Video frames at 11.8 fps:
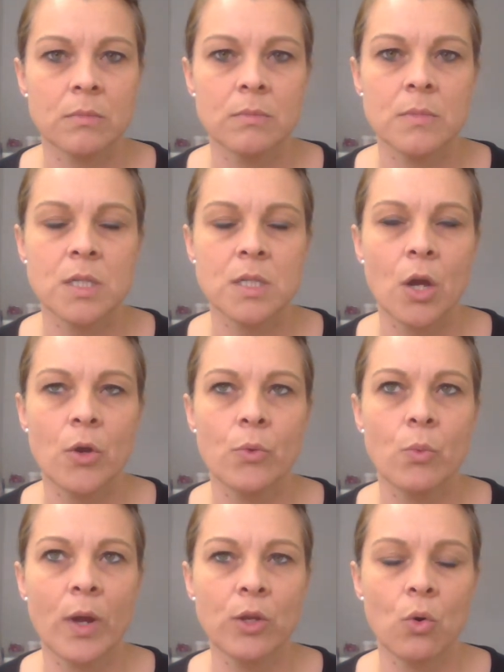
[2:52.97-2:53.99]
So
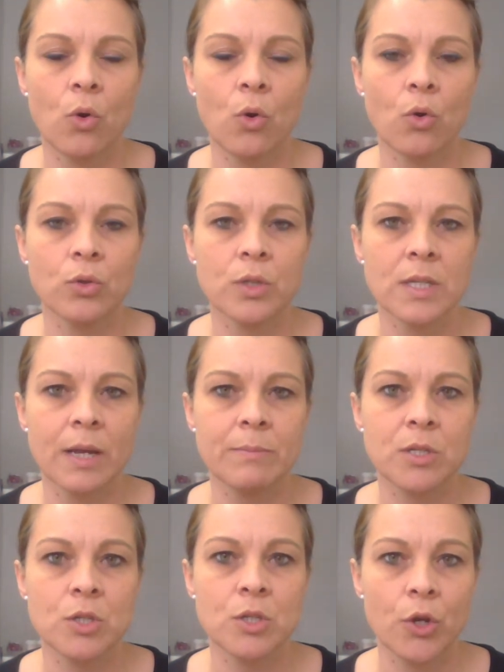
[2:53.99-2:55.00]
when you're on
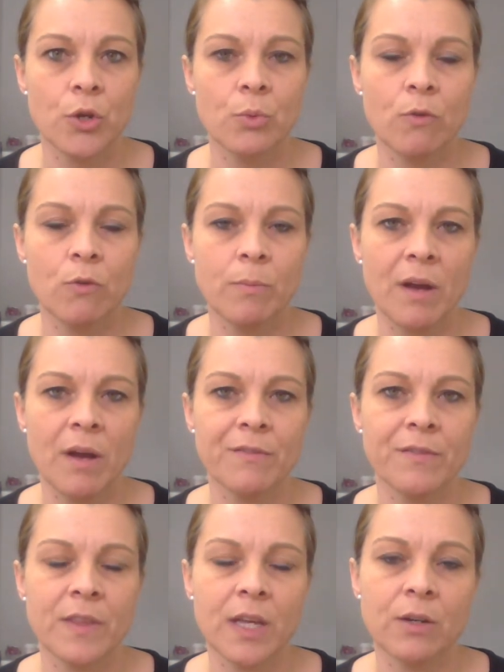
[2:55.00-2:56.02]
steps 2 or above,
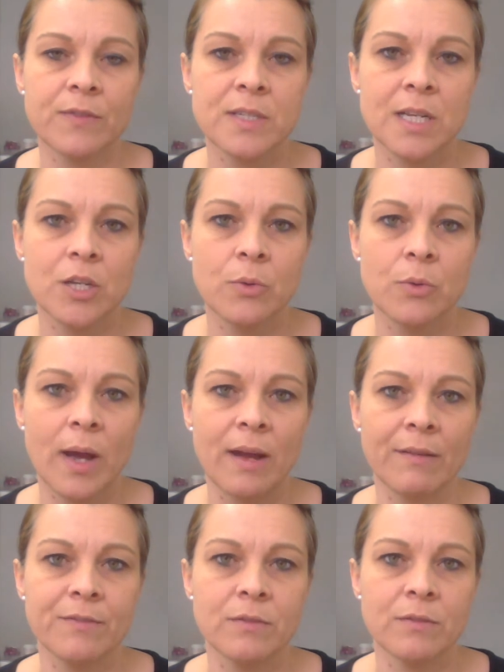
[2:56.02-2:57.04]
then obviously you
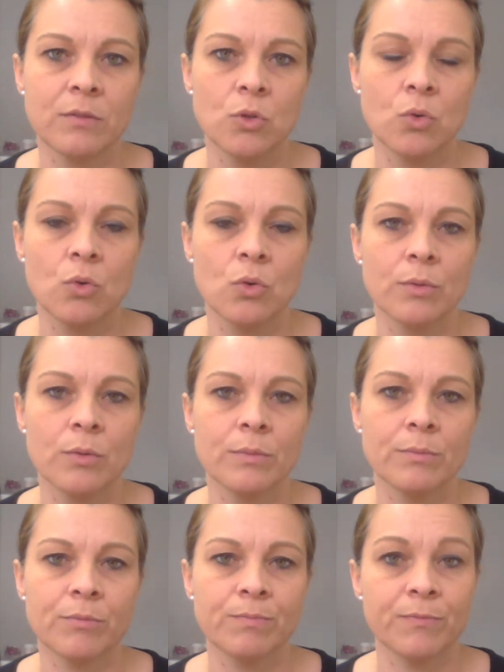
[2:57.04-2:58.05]
have your
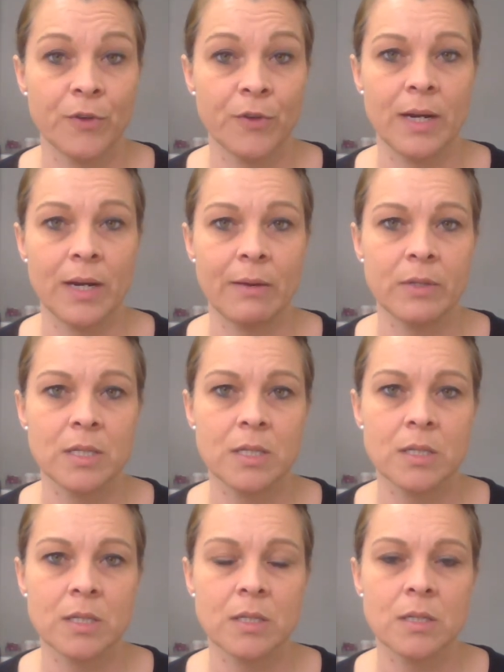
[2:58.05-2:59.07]
food
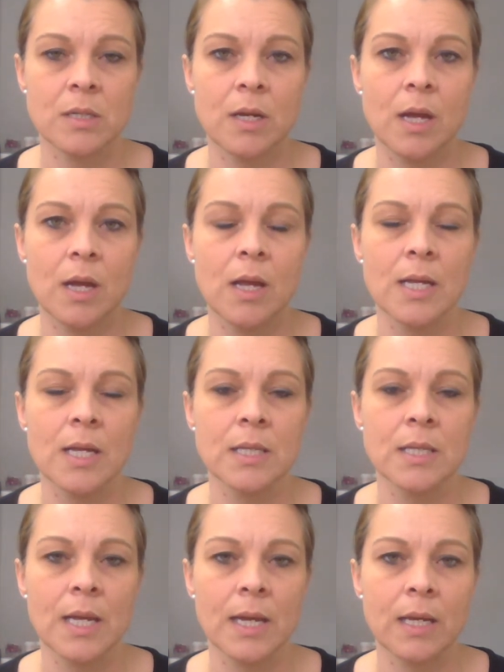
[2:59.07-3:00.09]
allowance, and
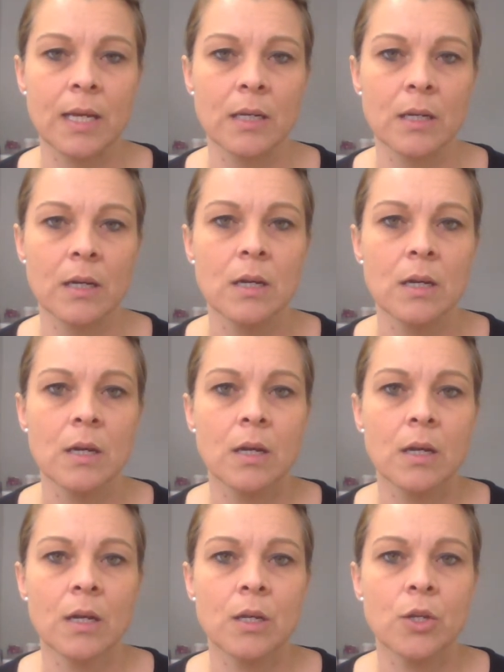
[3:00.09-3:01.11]
then
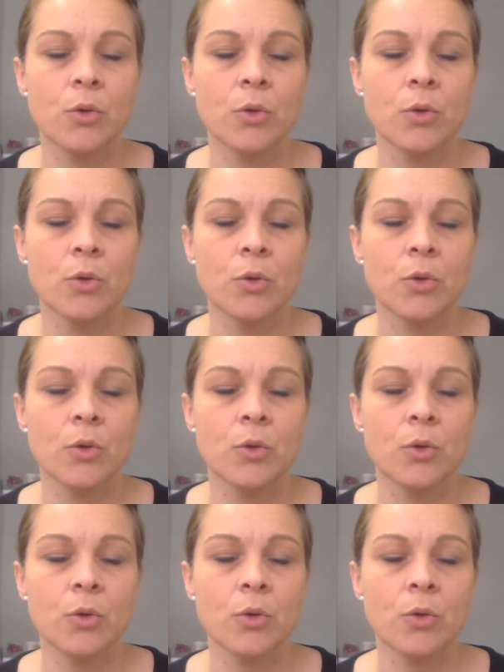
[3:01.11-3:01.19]
you can